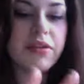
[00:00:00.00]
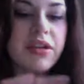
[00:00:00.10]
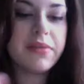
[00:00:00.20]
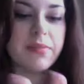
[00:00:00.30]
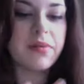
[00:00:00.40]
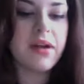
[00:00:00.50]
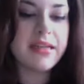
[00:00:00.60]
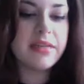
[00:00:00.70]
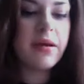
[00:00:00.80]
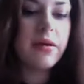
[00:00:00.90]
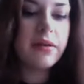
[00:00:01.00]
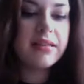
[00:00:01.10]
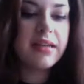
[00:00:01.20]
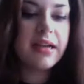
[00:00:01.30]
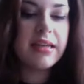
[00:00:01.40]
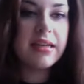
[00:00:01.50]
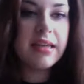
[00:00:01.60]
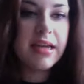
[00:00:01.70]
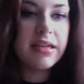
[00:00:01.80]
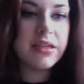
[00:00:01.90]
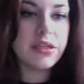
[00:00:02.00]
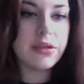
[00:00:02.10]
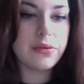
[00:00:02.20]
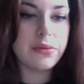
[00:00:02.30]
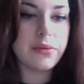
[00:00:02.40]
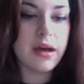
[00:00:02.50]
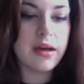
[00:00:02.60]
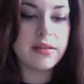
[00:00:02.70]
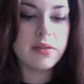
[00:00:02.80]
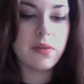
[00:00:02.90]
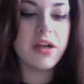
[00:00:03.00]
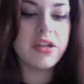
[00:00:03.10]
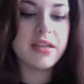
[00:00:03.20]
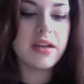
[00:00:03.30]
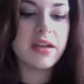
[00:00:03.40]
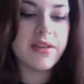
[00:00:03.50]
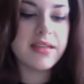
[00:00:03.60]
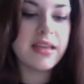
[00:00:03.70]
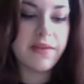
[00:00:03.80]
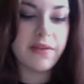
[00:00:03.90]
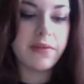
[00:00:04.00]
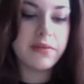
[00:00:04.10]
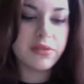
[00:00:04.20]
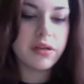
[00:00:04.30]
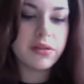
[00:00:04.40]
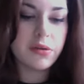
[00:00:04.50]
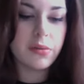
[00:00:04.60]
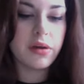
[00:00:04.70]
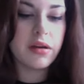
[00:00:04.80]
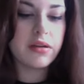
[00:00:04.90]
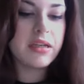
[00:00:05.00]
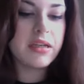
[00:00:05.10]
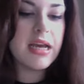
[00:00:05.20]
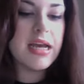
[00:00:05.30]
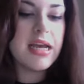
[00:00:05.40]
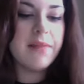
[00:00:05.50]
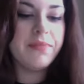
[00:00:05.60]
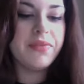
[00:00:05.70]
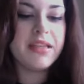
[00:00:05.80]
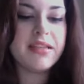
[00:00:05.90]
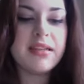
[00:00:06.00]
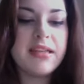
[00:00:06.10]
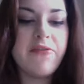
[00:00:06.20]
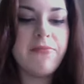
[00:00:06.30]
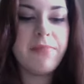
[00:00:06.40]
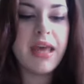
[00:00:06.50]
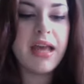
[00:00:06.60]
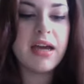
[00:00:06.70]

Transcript: I was surprised about because I didn't get to swatch this, obviously, if it was a drugstore product. This does have pink